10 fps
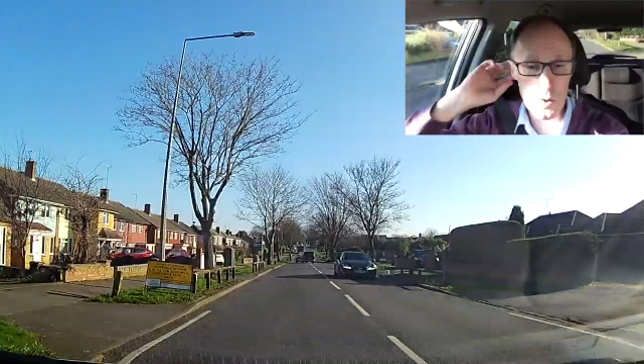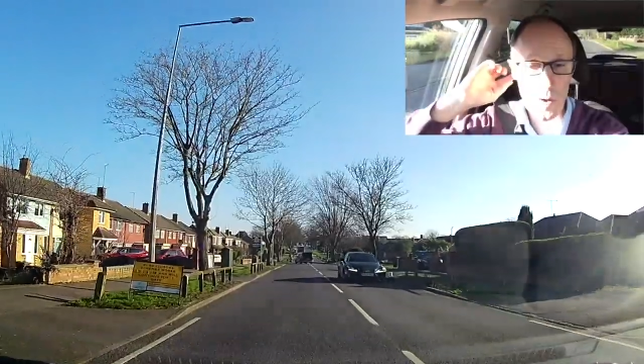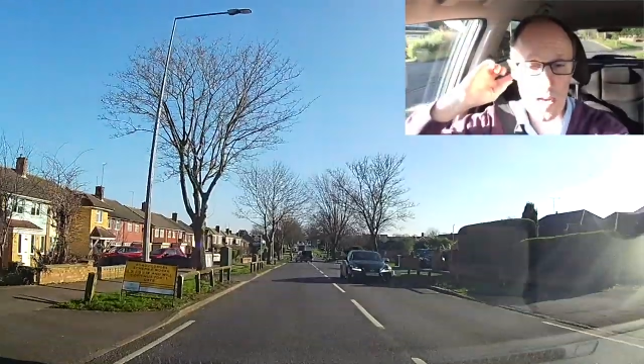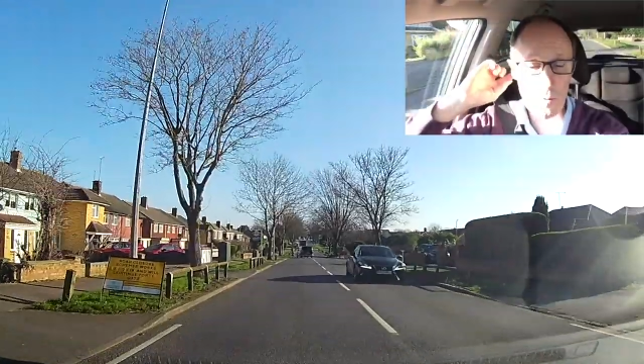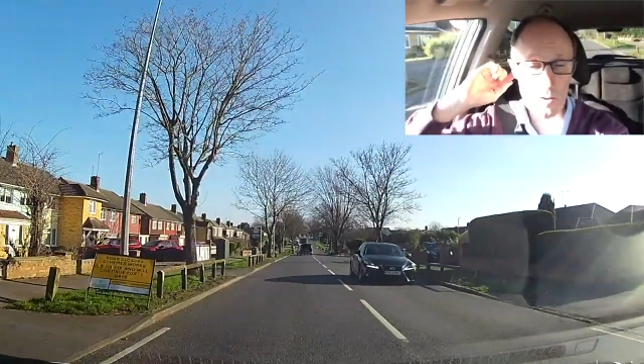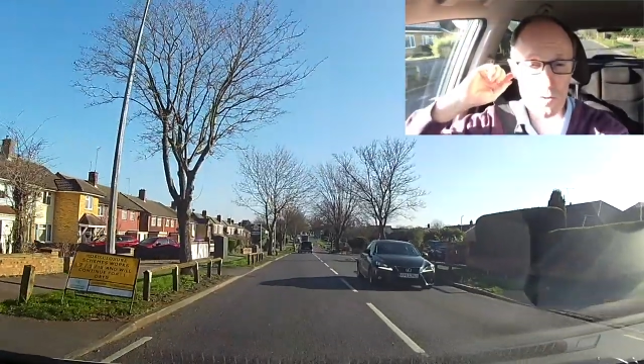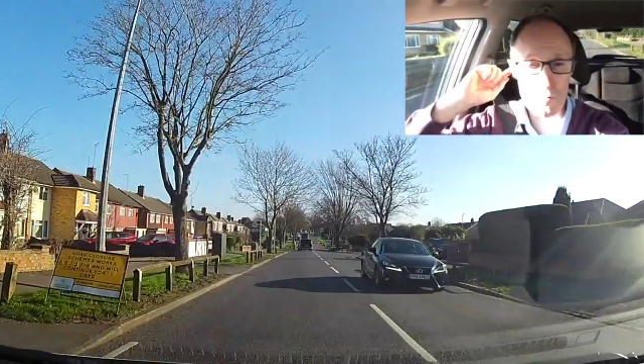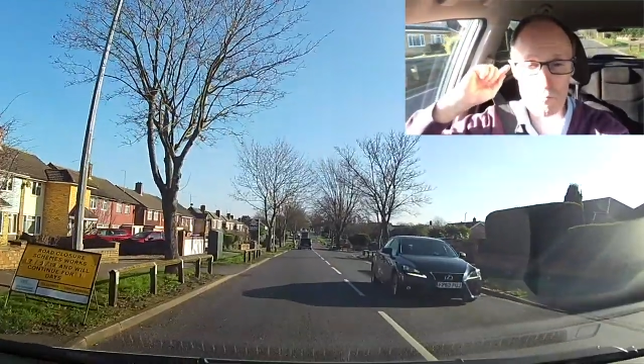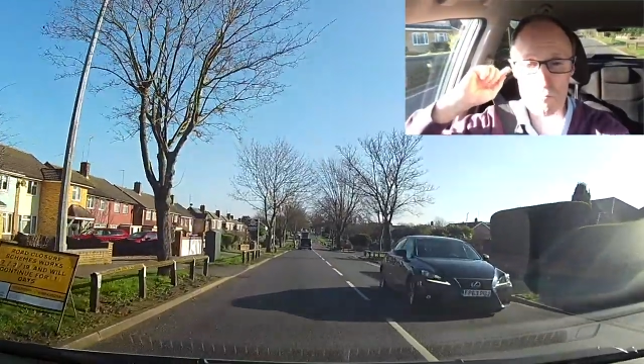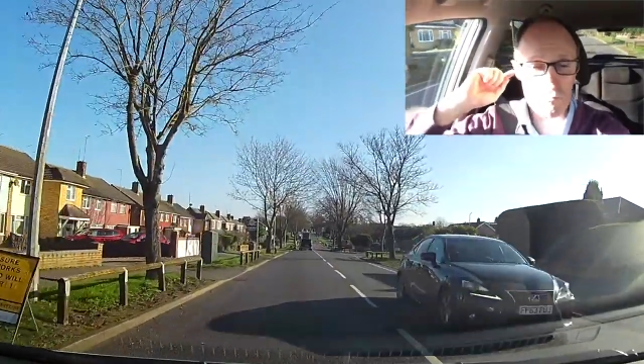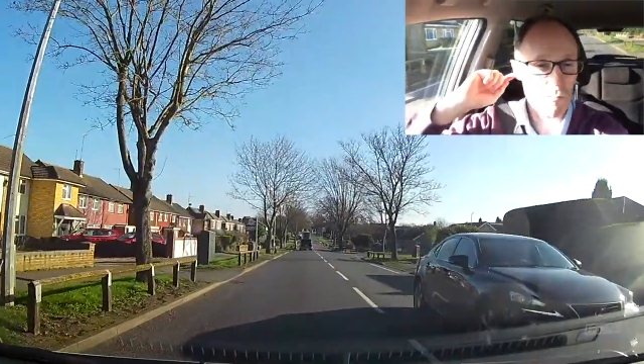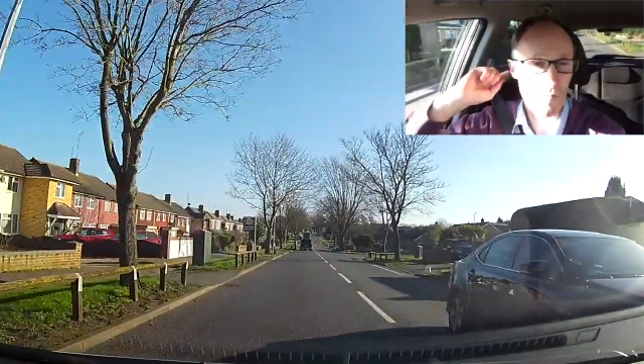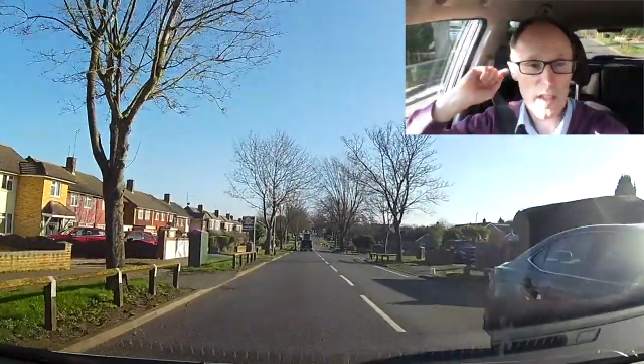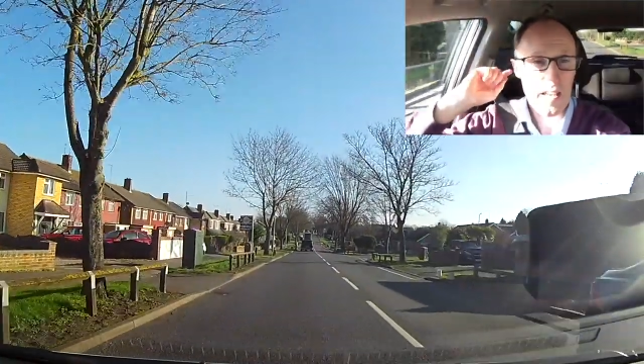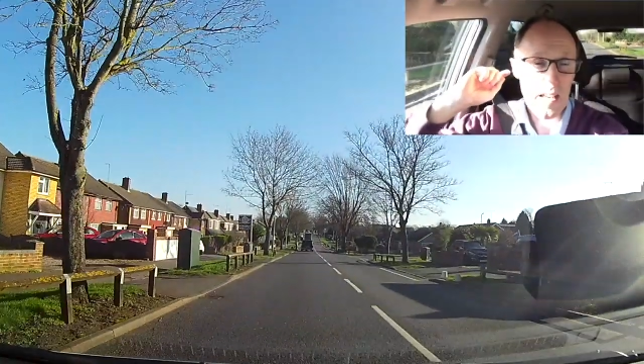square ones,
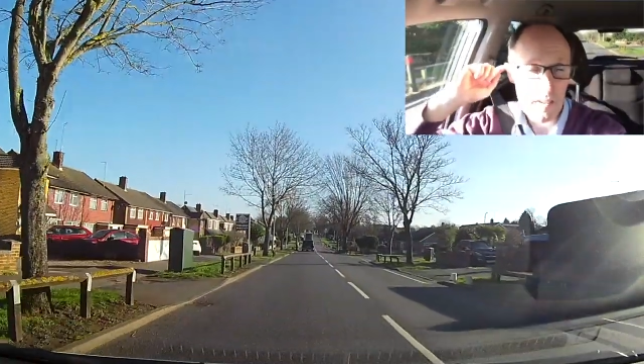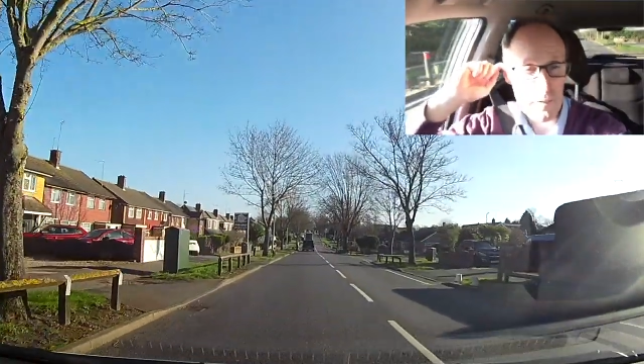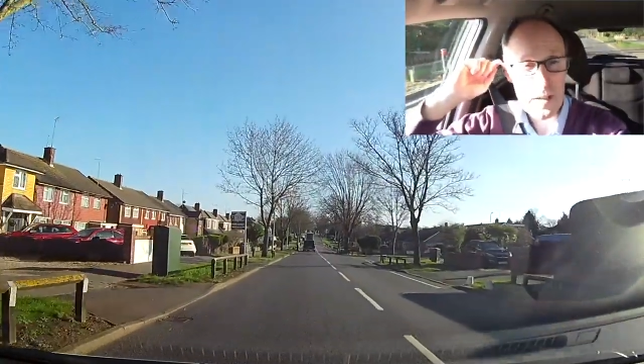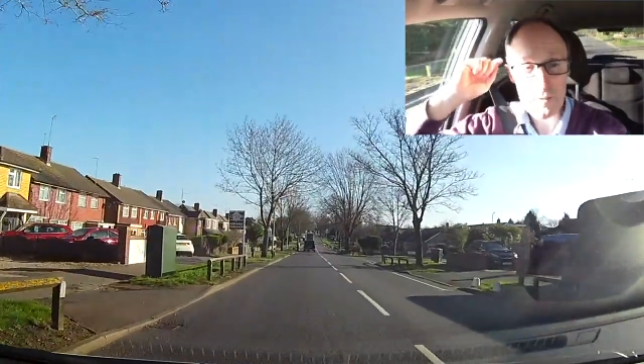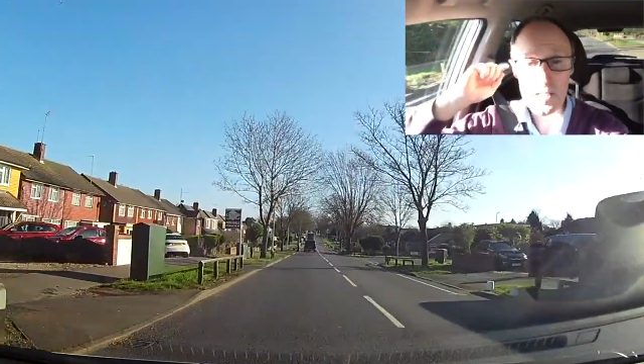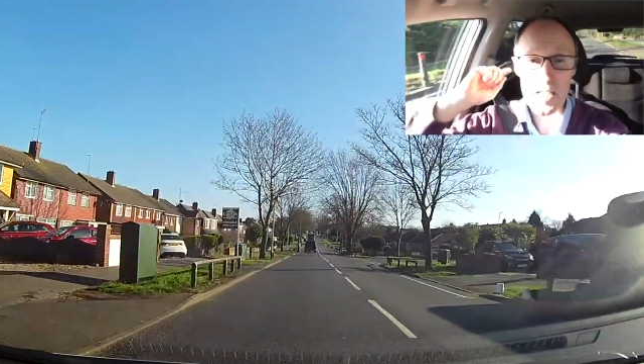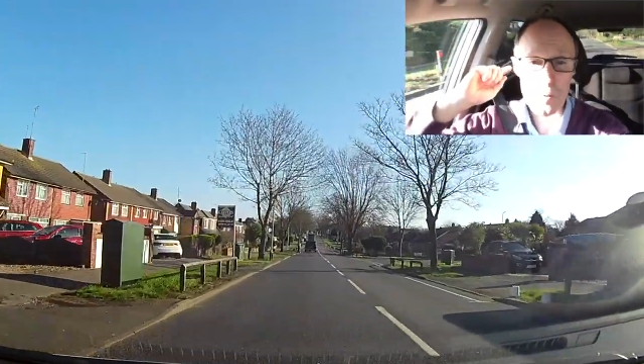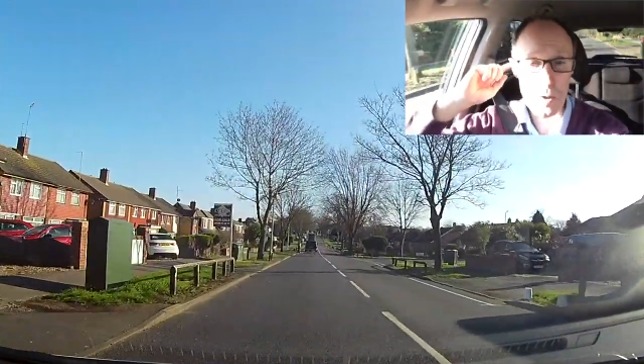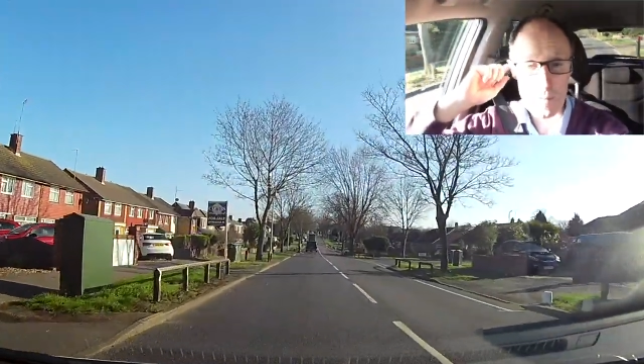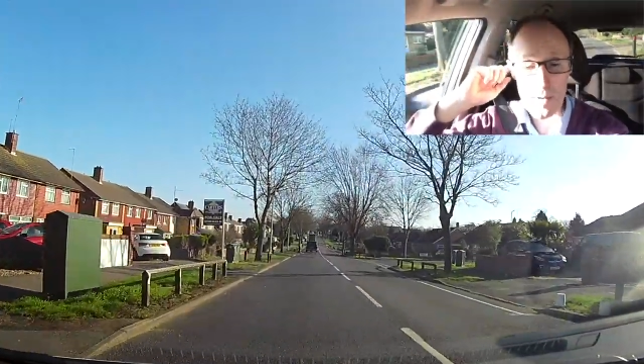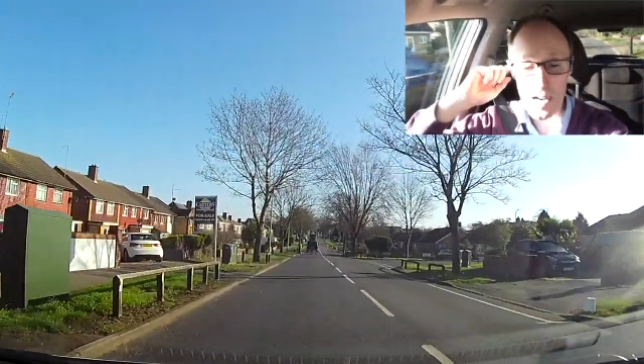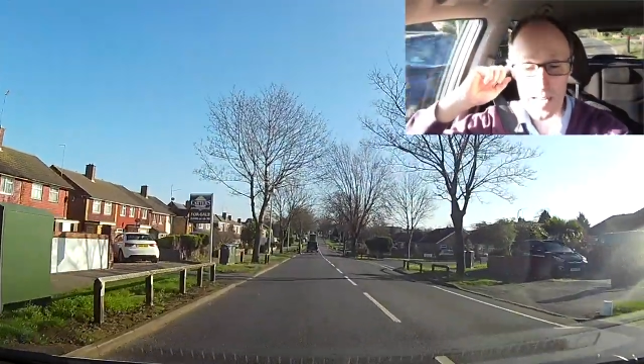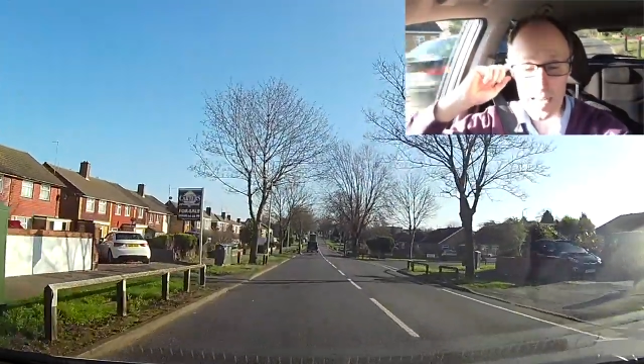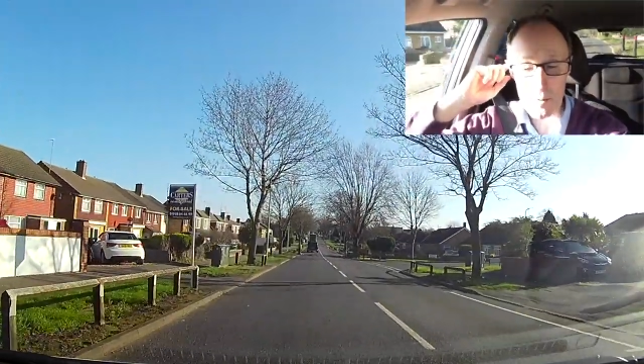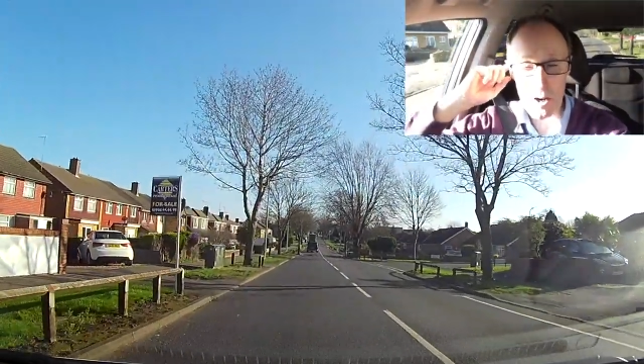15-20 mile
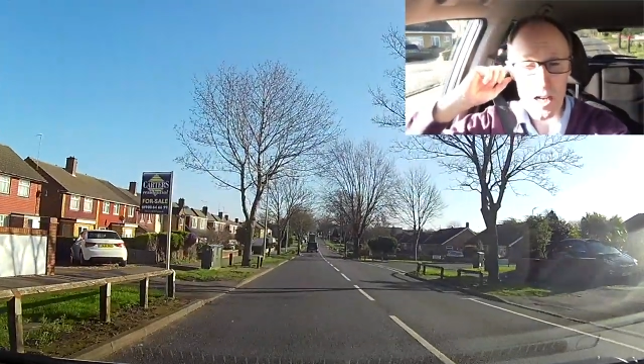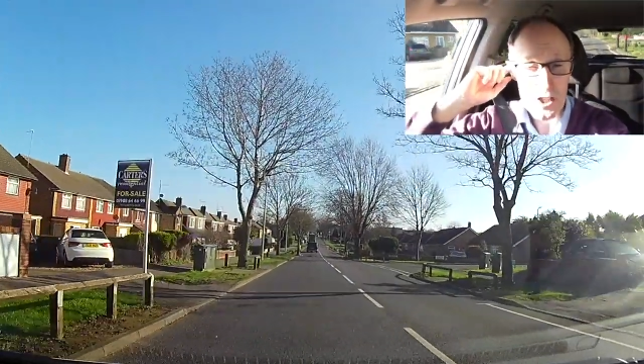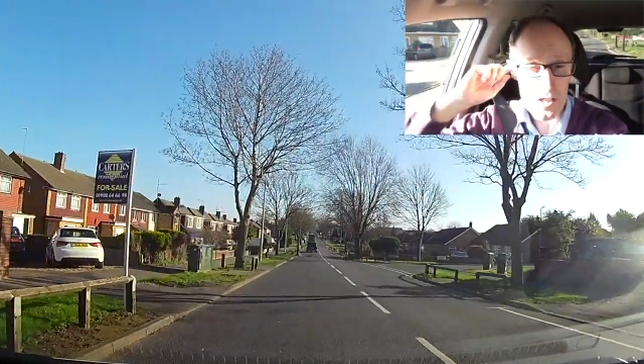an hour.